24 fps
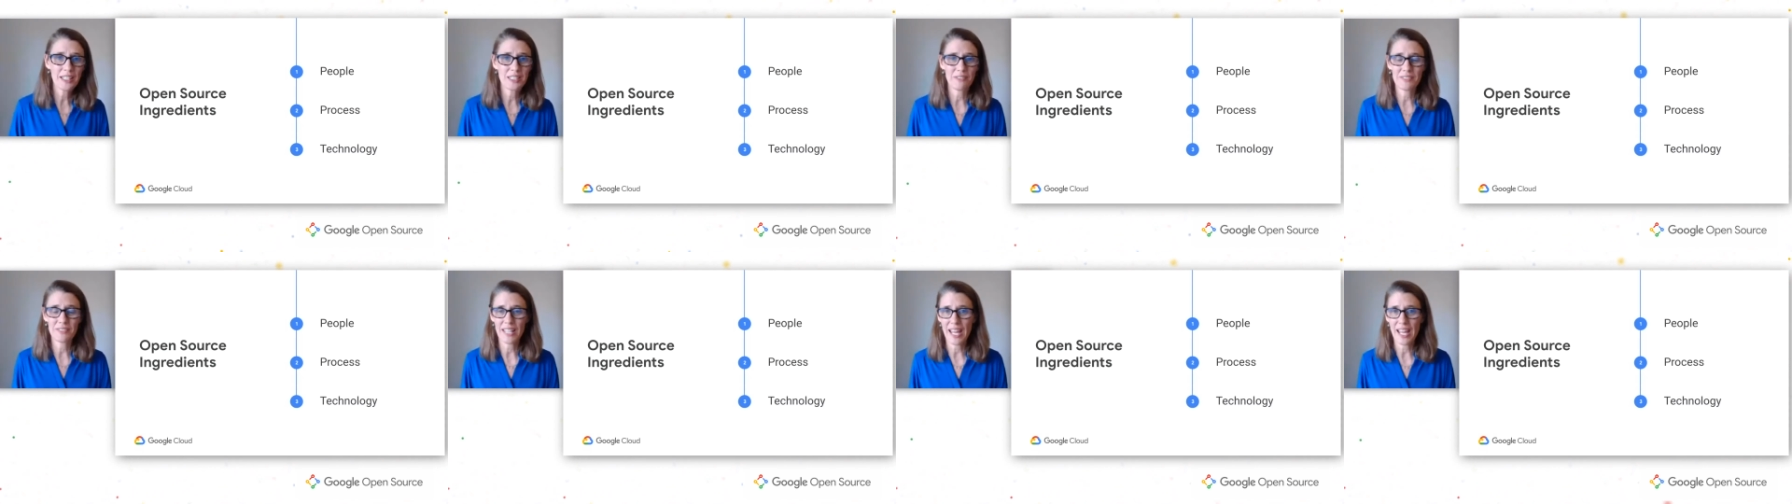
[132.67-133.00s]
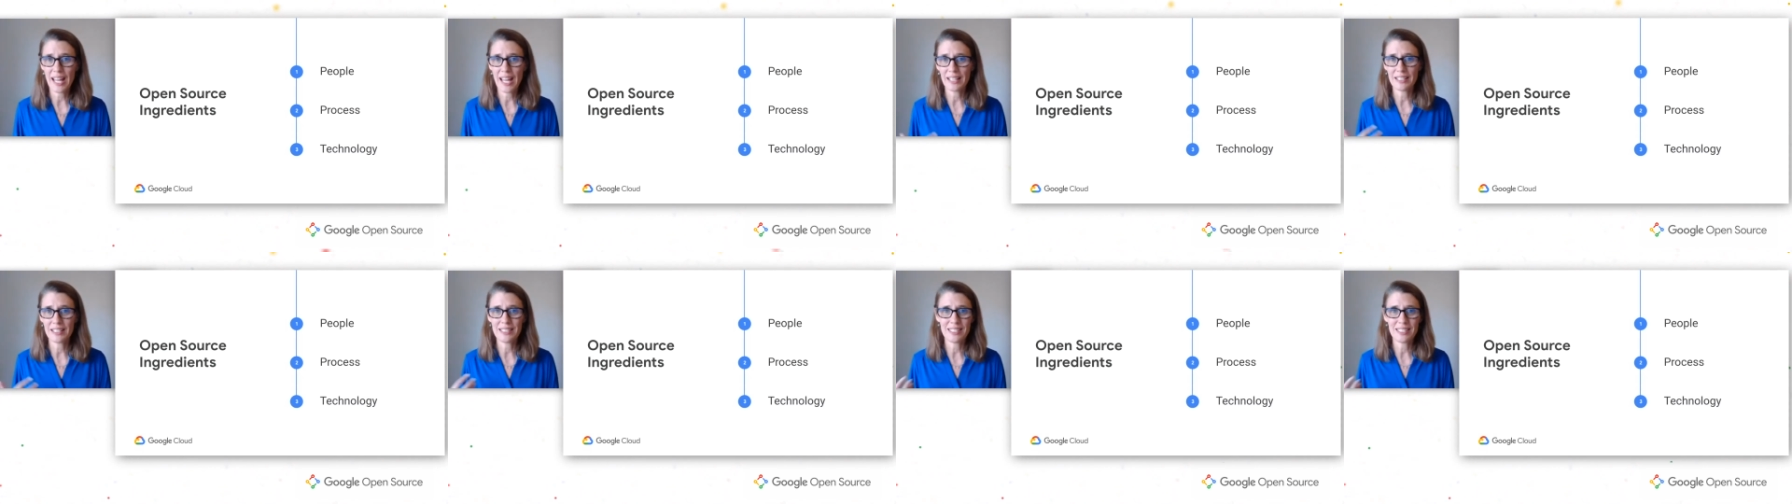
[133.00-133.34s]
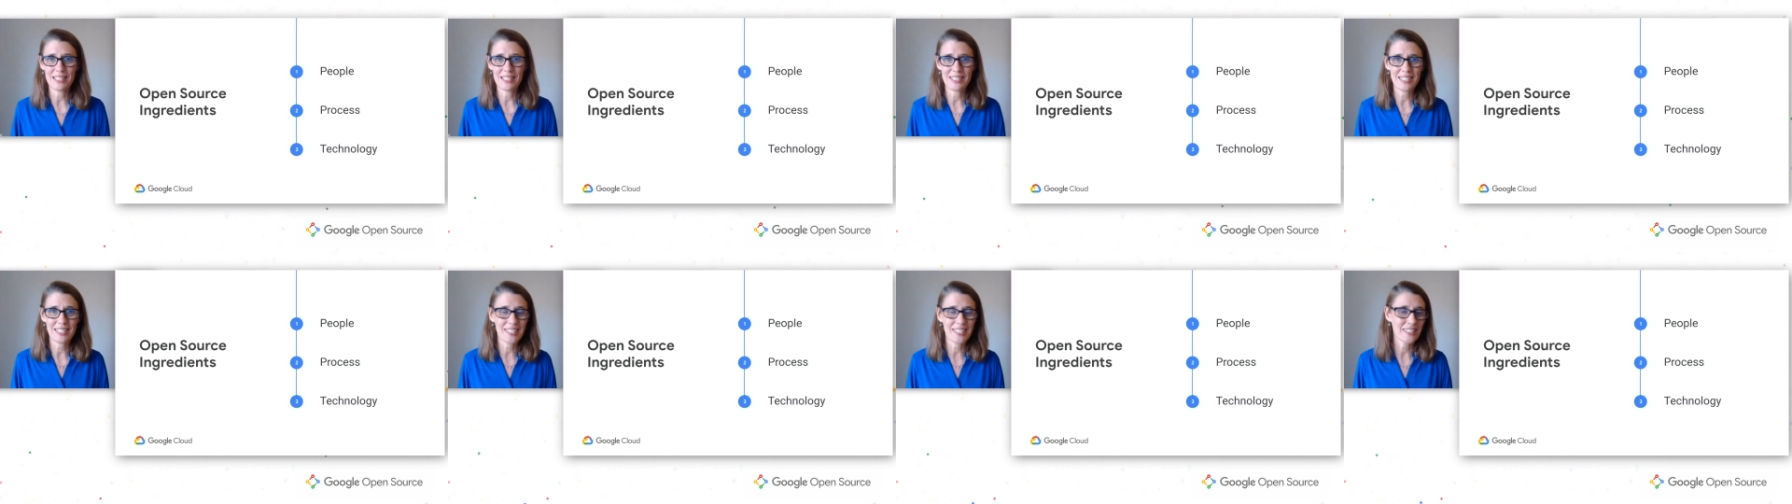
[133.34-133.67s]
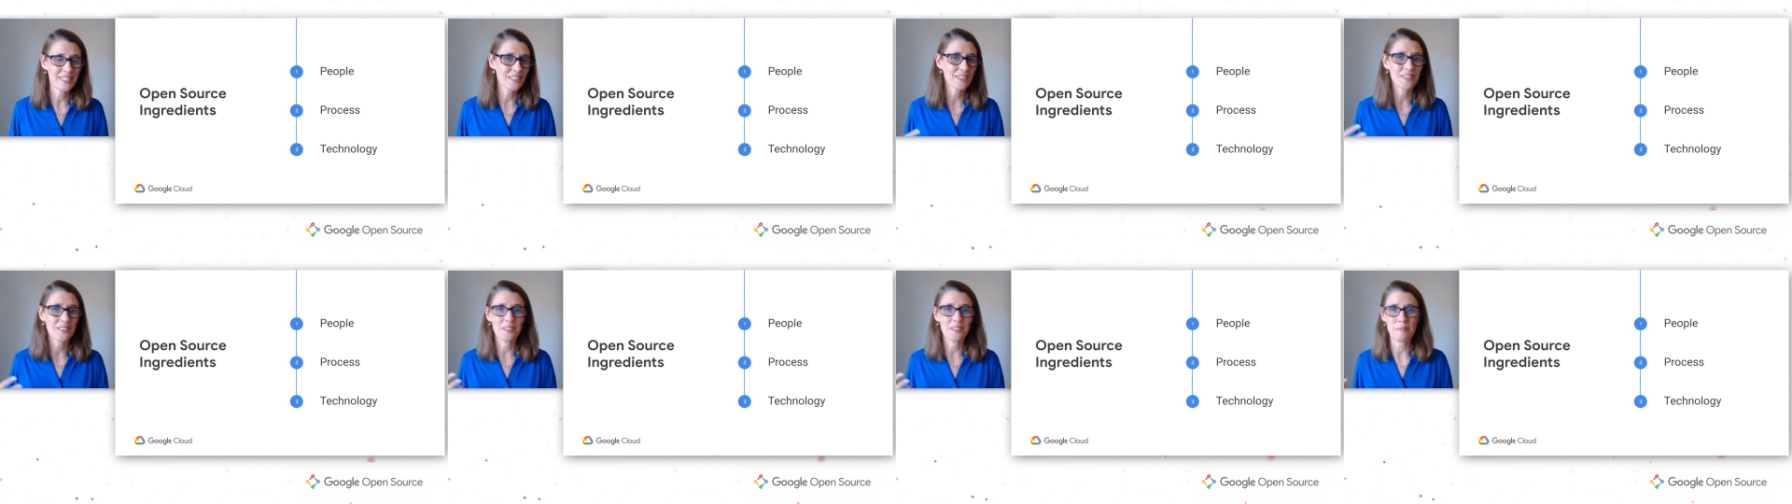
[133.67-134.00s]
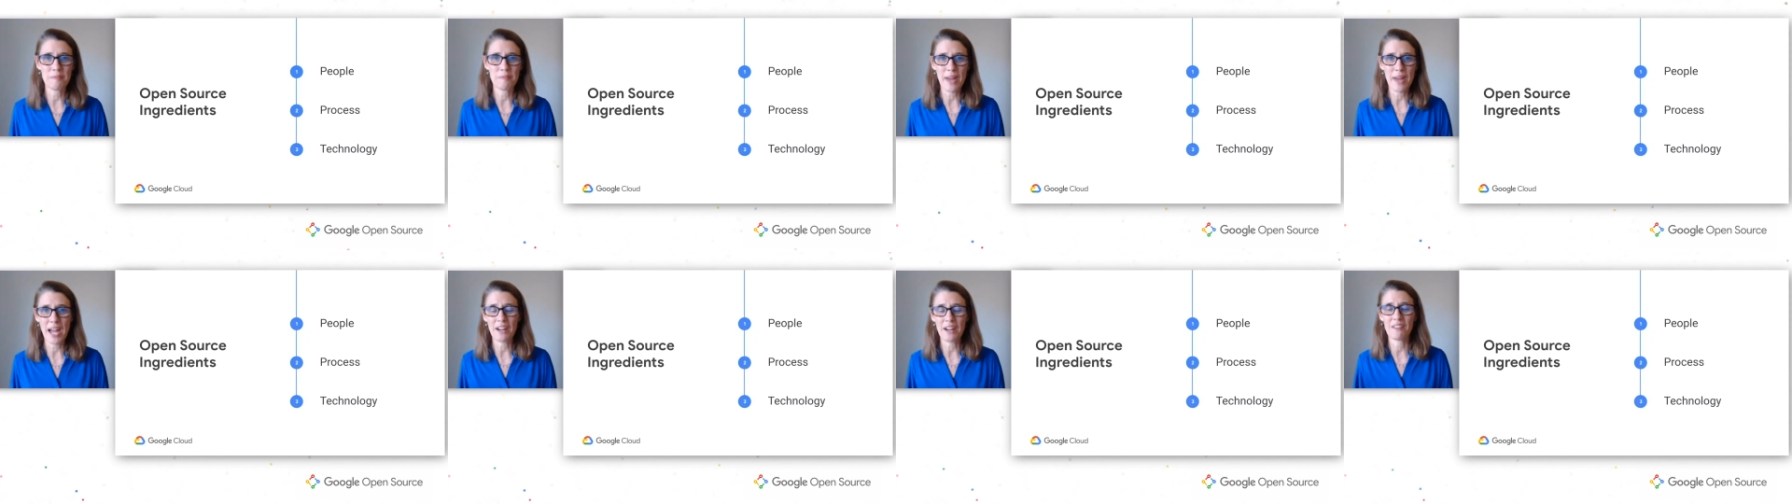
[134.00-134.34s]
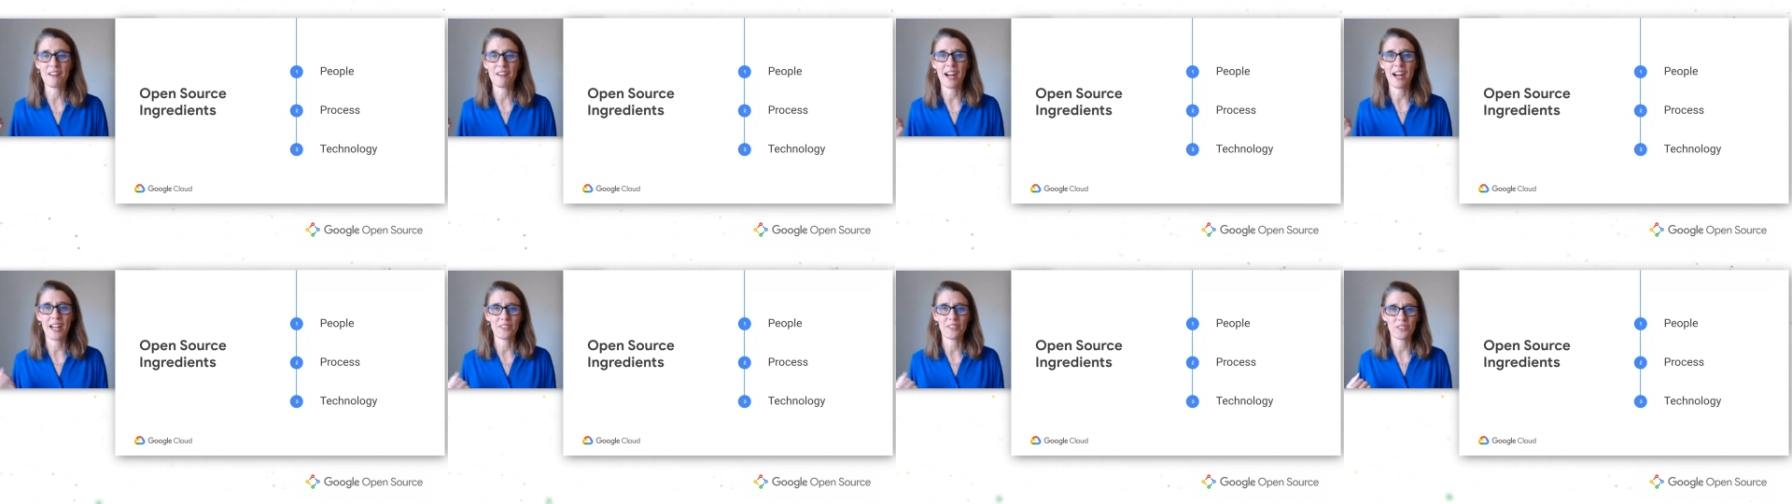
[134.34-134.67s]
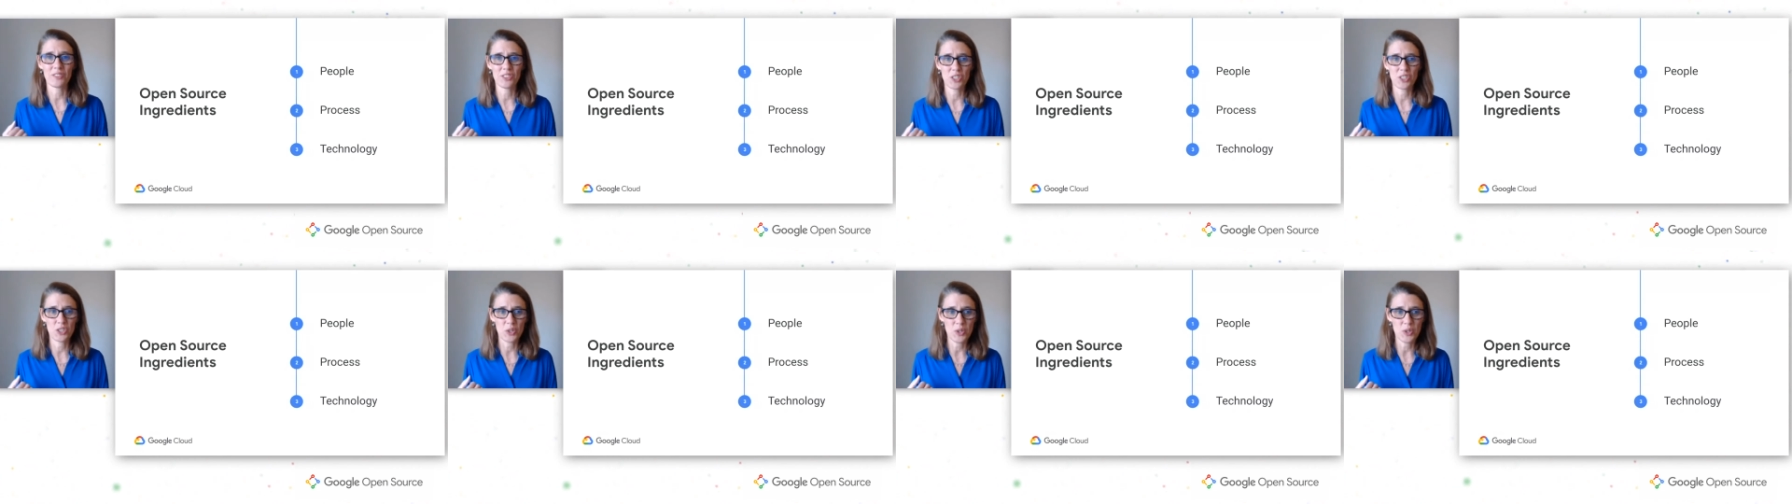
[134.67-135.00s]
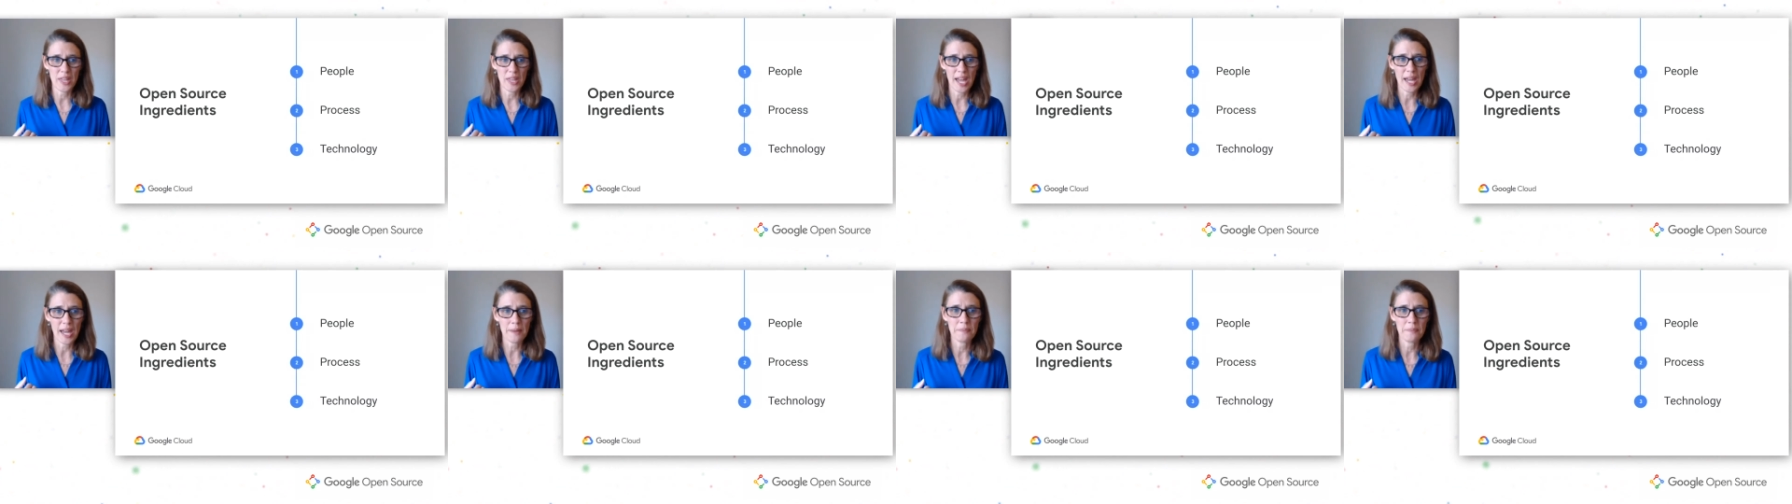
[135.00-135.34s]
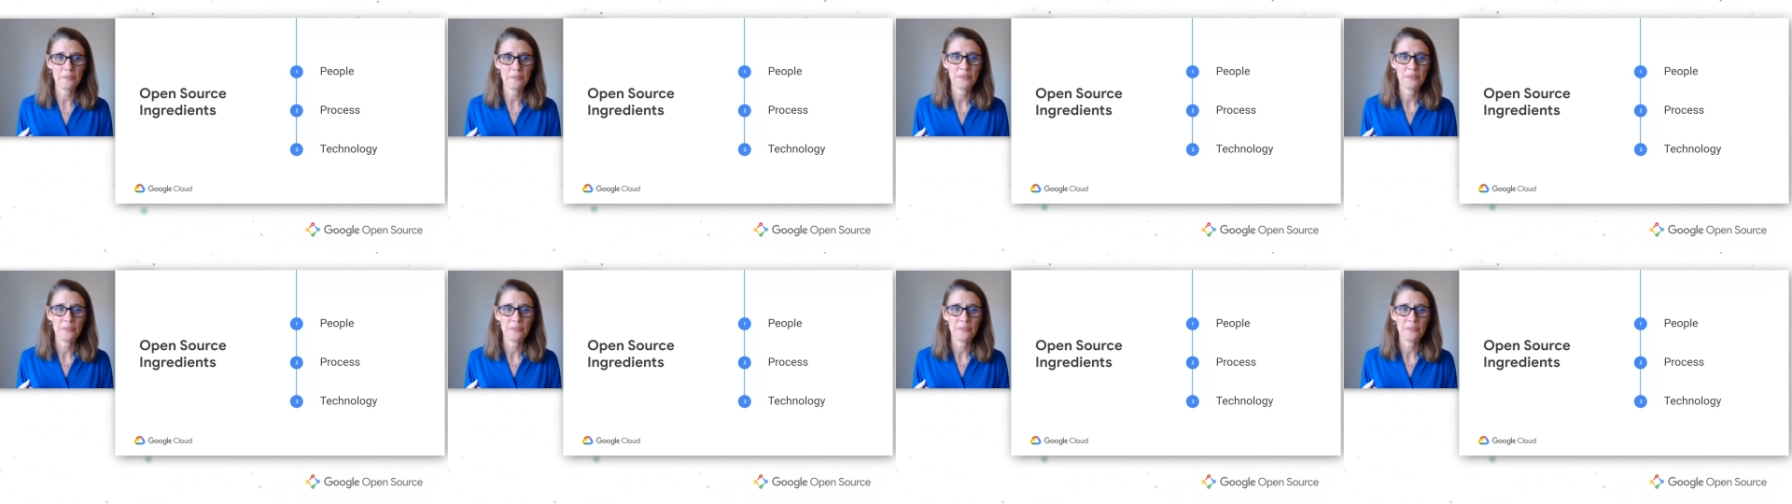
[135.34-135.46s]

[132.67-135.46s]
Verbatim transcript: of talents and skills and backgrounds to do that.